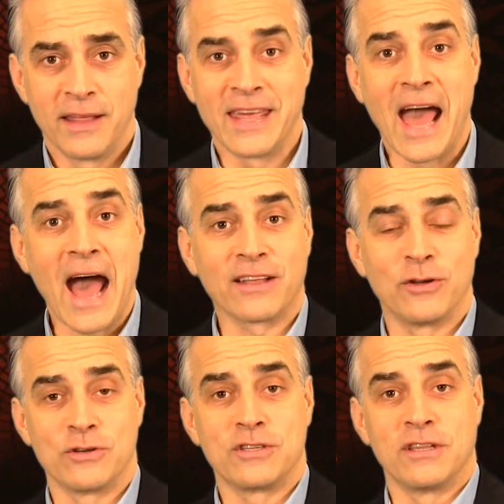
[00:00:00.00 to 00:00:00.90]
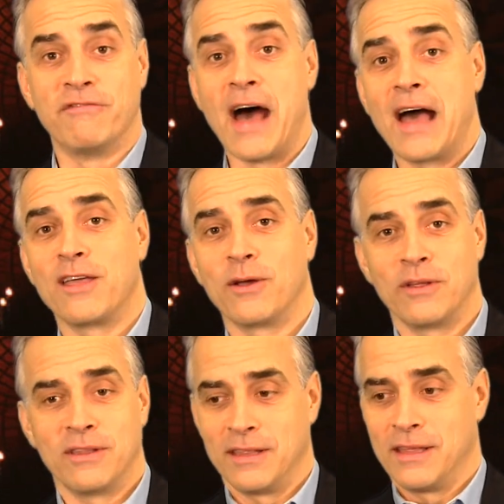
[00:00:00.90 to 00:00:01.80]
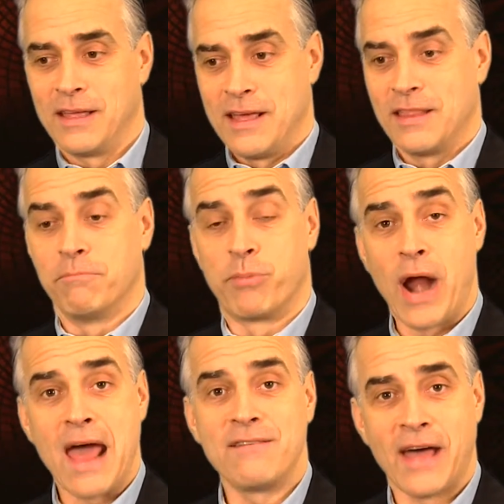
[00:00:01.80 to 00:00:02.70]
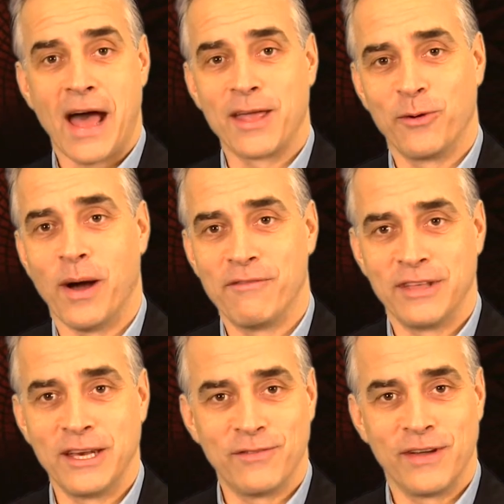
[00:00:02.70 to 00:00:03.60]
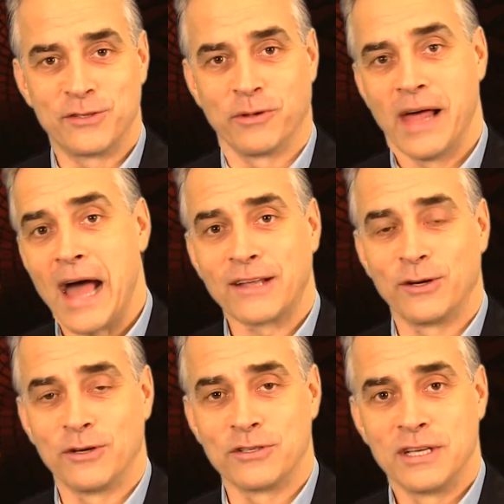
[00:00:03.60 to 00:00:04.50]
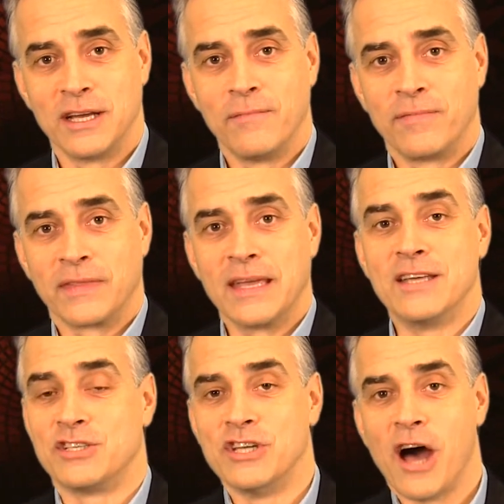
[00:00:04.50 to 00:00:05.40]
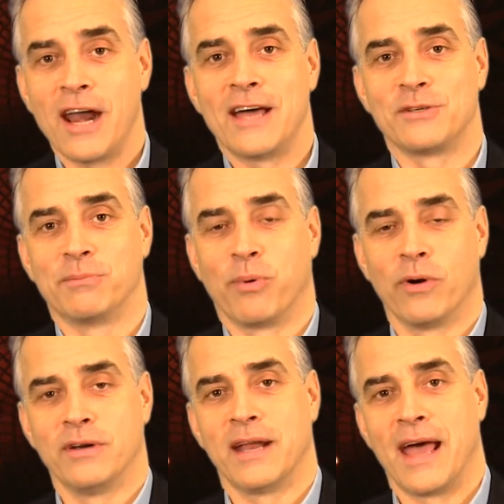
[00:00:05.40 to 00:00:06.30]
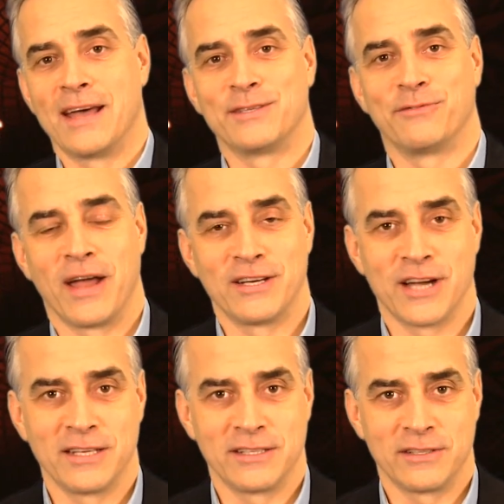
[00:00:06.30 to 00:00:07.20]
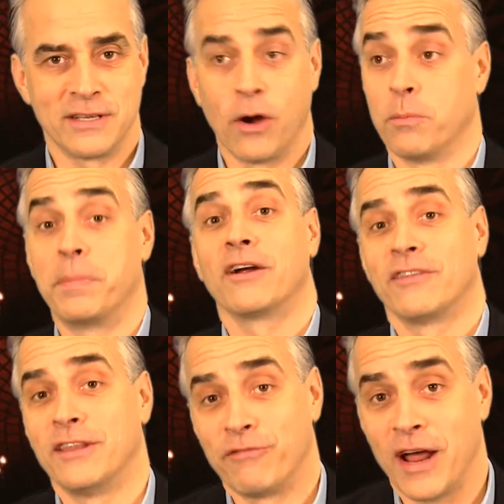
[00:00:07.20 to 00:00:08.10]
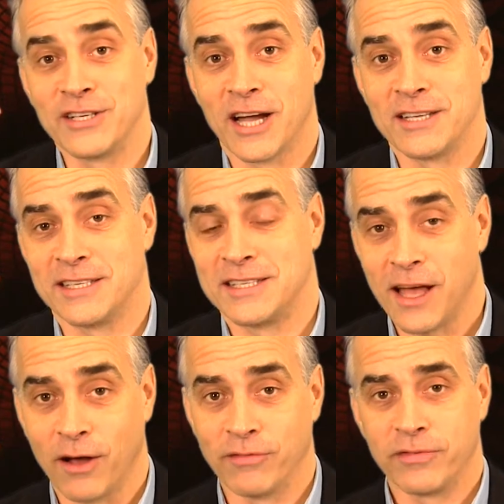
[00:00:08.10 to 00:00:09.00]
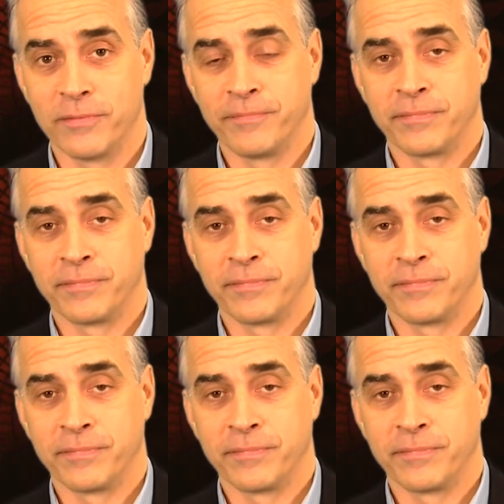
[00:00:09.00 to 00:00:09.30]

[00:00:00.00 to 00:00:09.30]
The actors, the brand value of the individual actors is not as important as the franchise, or bigger than the franchise itself.